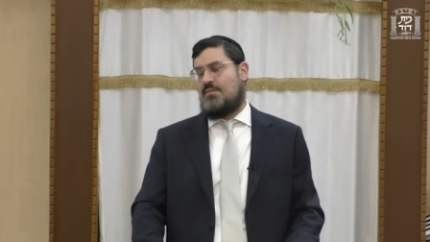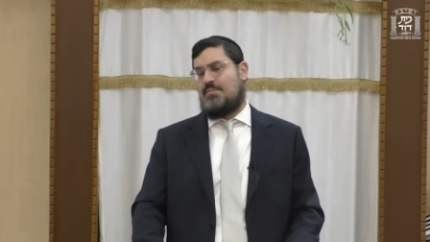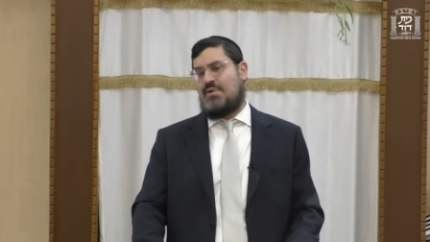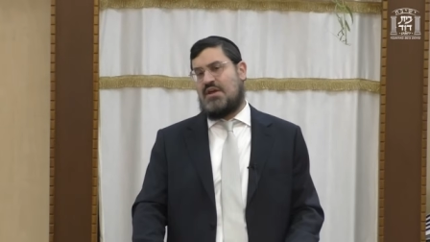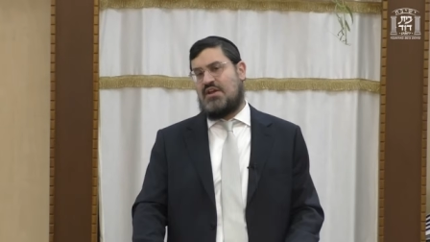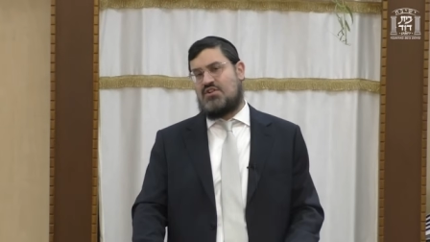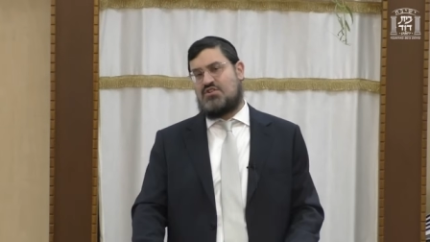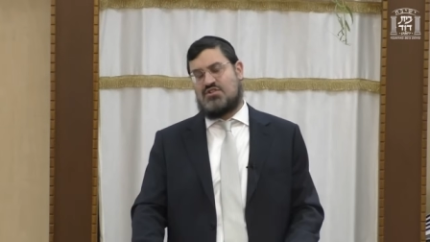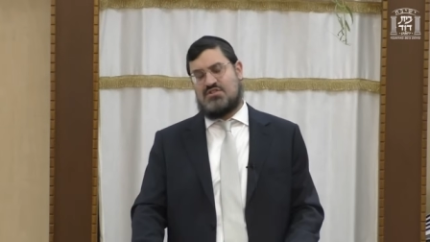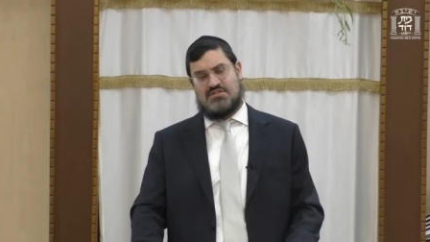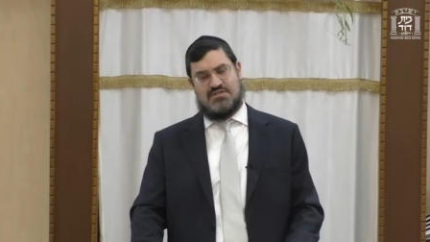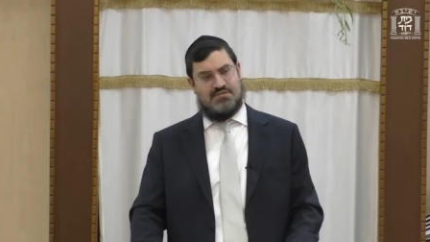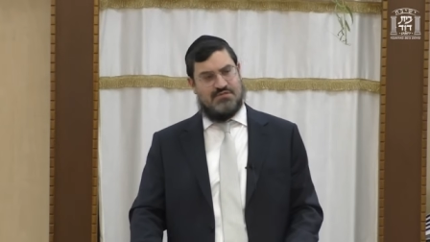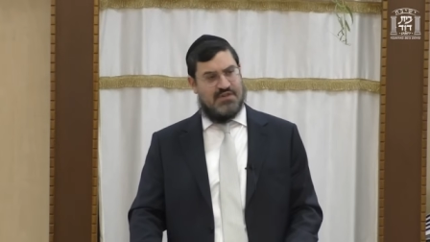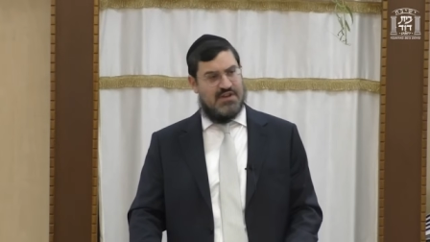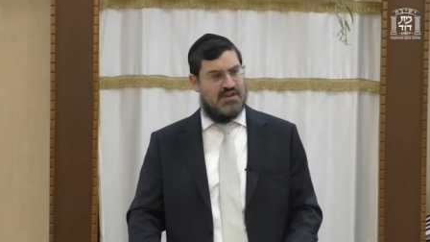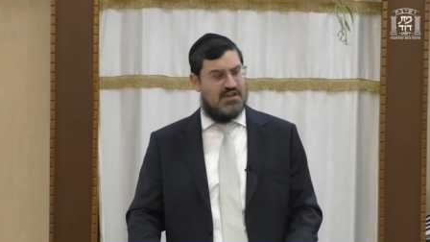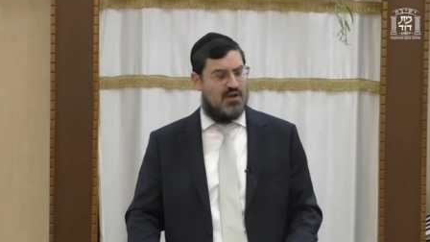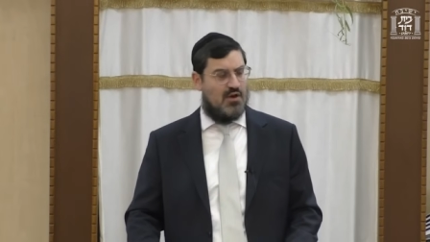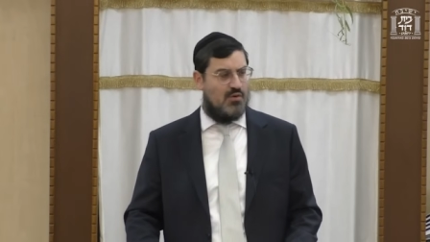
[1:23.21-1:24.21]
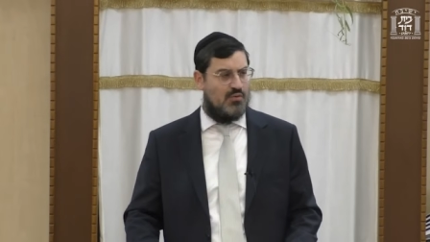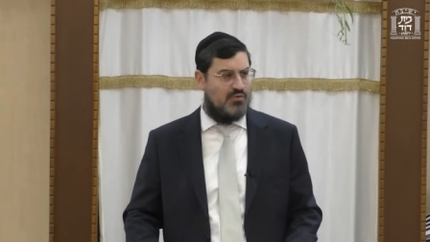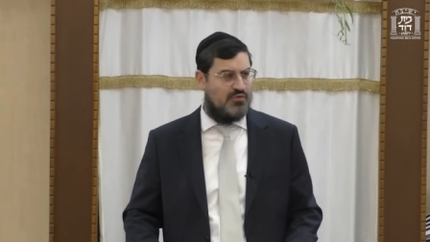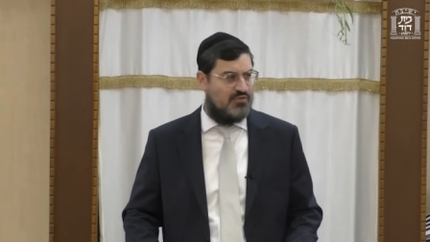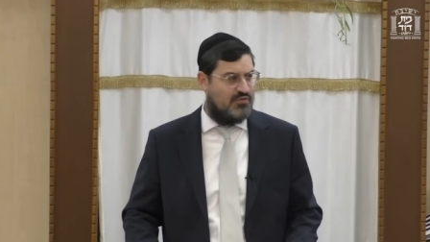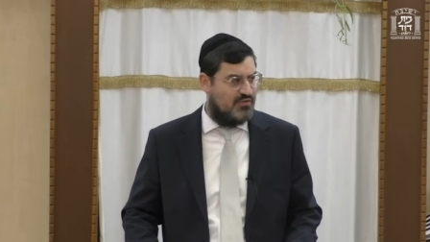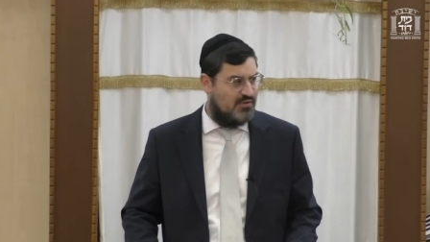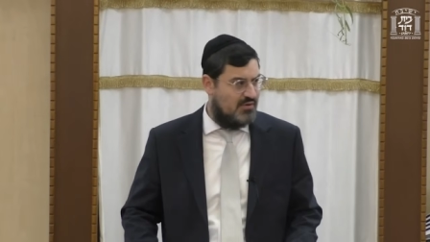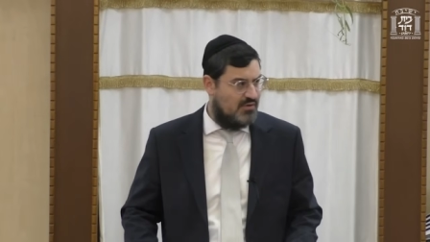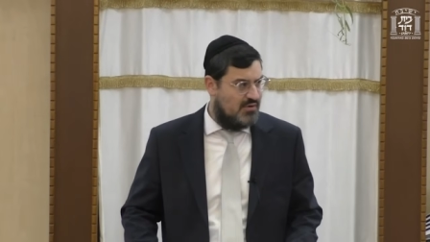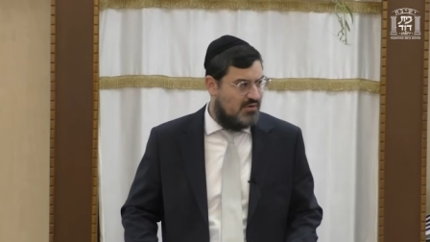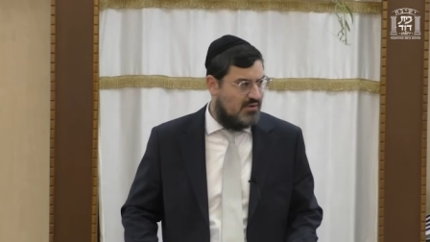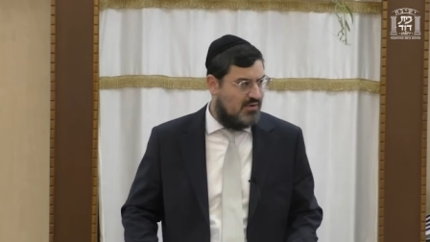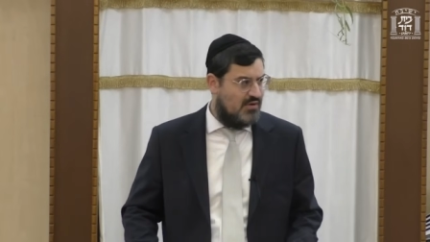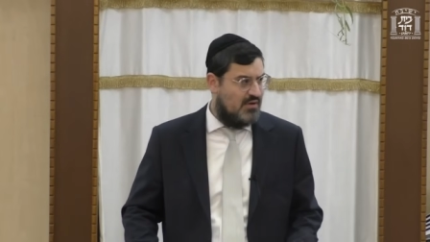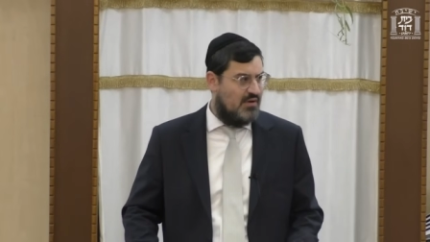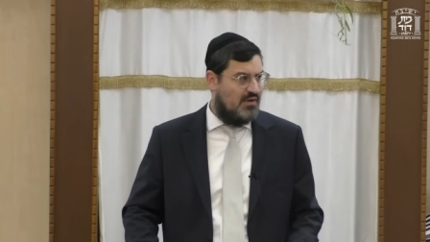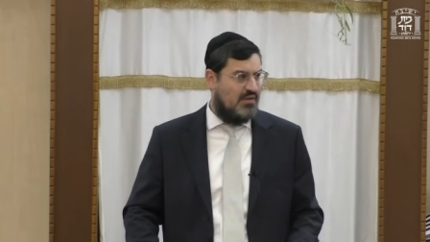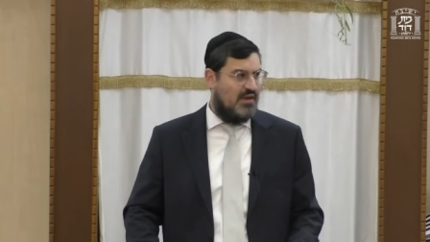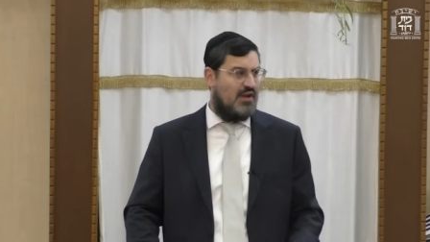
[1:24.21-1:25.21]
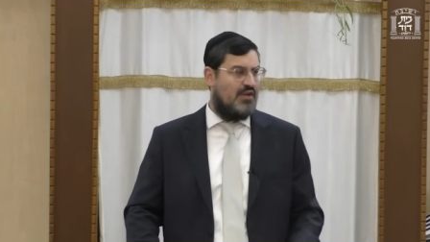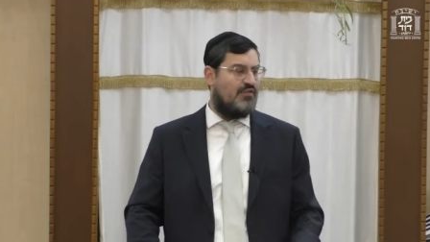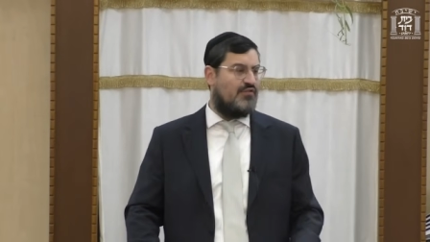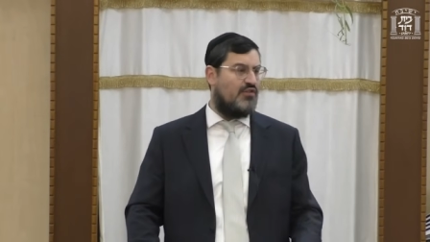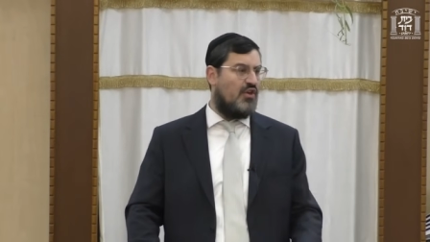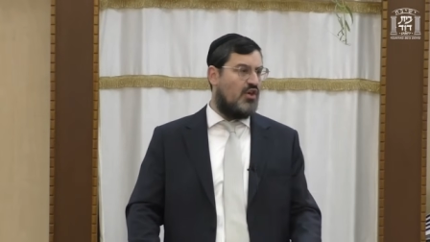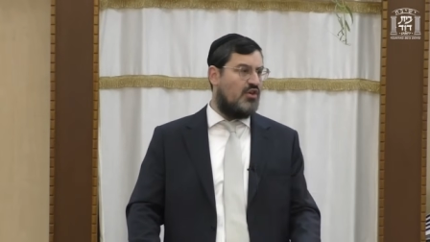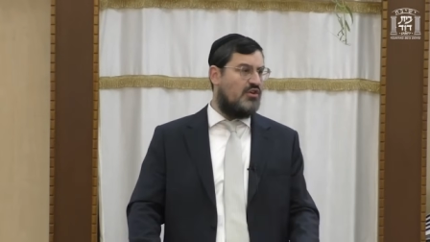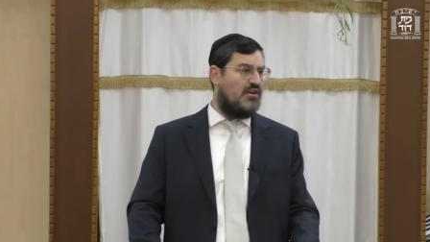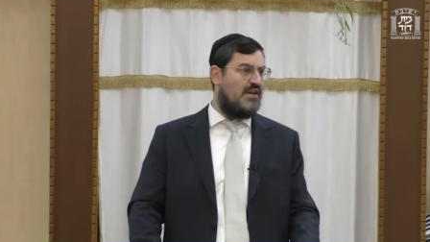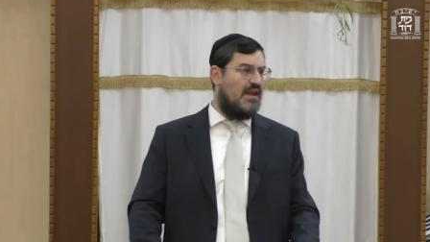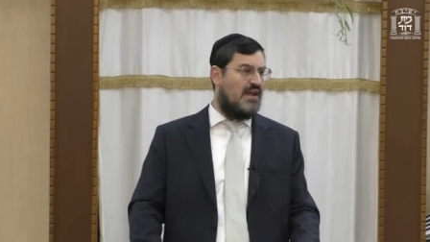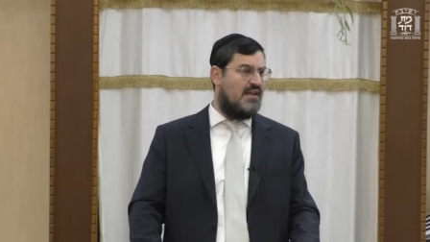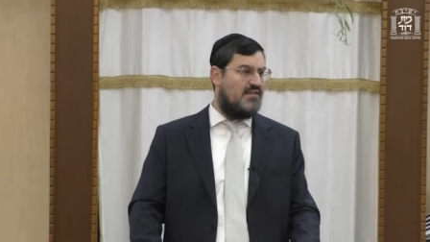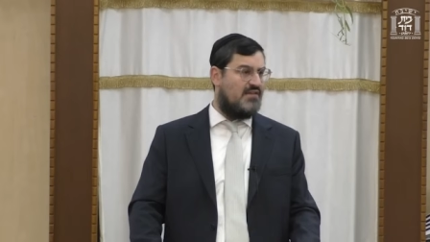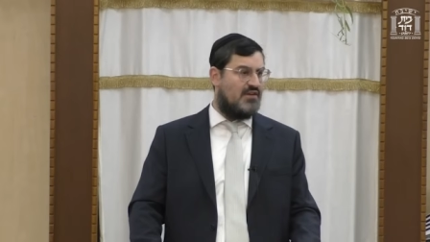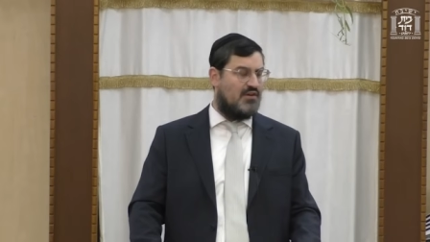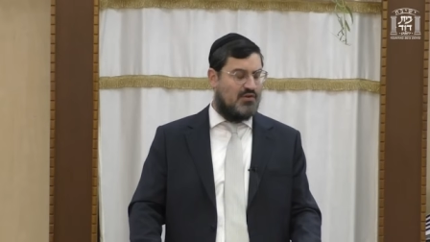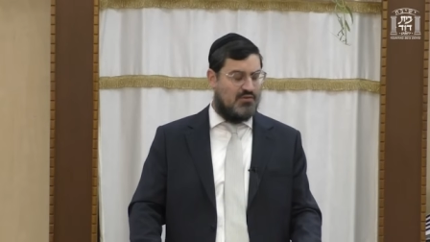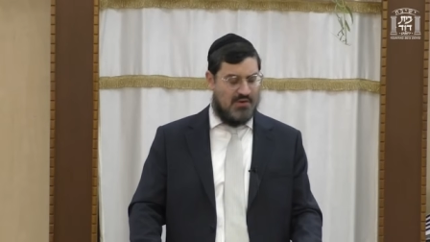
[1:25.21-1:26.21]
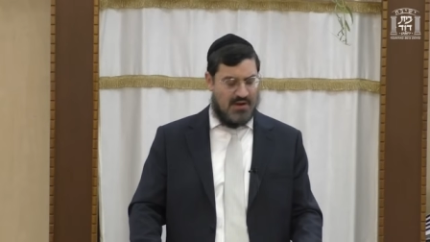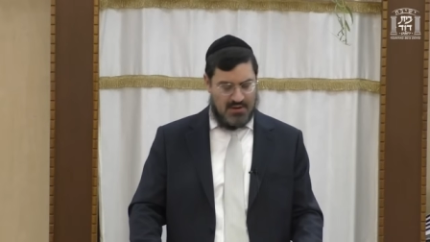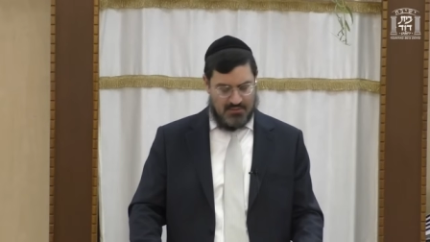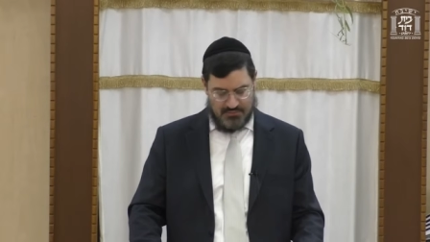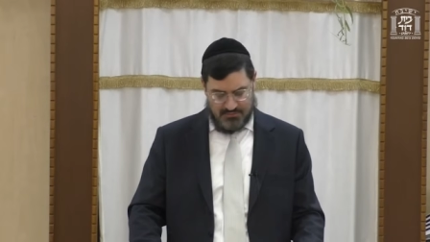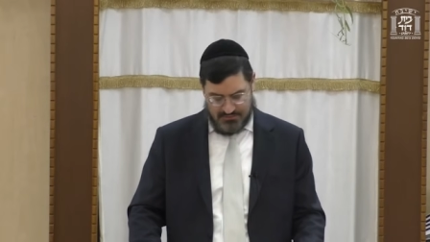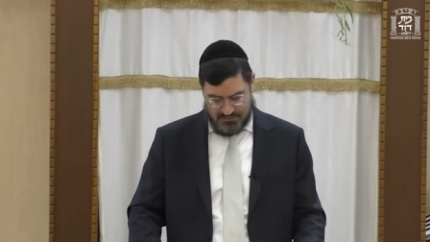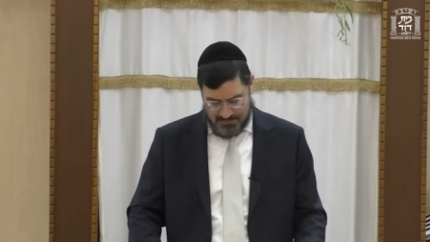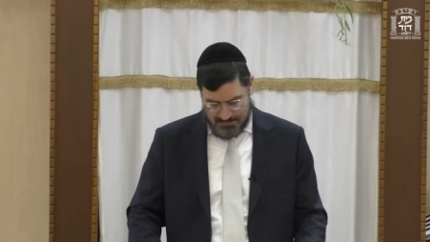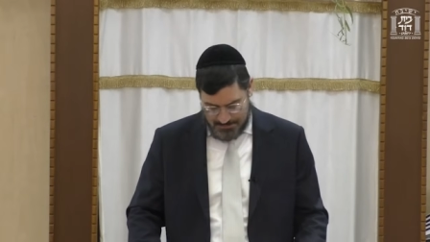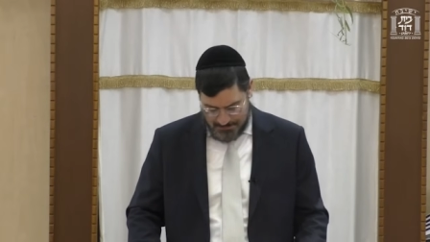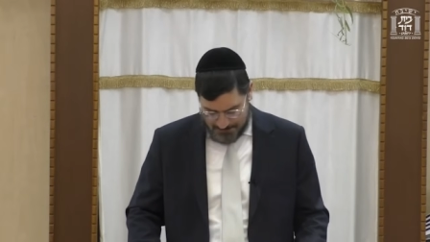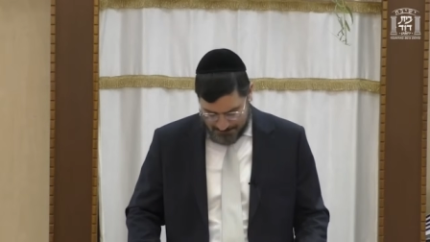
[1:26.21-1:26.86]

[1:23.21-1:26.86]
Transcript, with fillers: pictures, and videos that are circulating around.